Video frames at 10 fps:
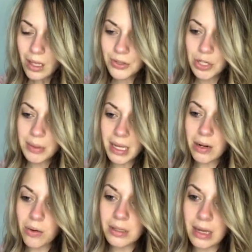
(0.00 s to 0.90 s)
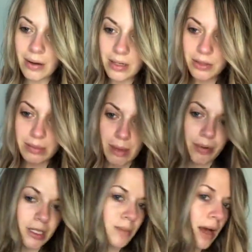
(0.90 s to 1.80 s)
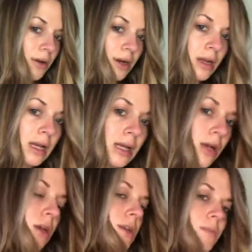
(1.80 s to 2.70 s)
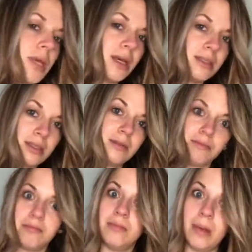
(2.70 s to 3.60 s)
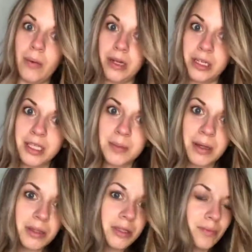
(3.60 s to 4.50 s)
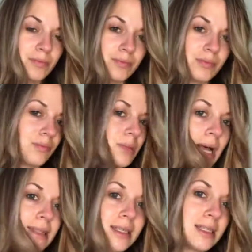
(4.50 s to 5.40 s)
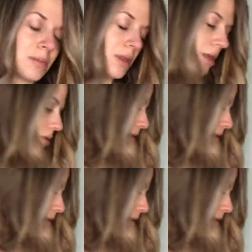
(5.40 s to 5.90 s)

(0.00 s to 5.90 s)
So I've been kind of holding out on using my pressed powder because I wanted you guys to be able to not see something that you